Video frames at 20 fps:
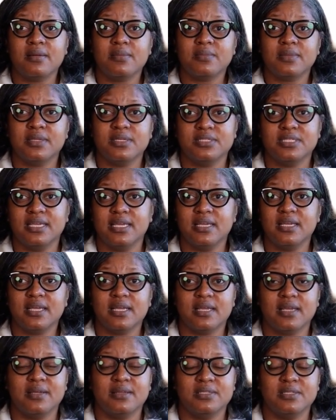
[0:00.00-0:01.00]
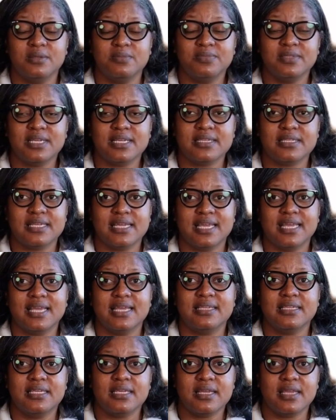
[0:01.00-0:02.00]
What do you say? Don't forget to
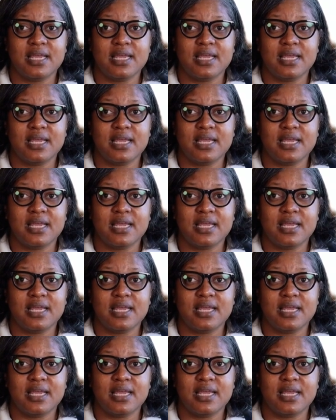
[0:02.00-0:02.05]
add to your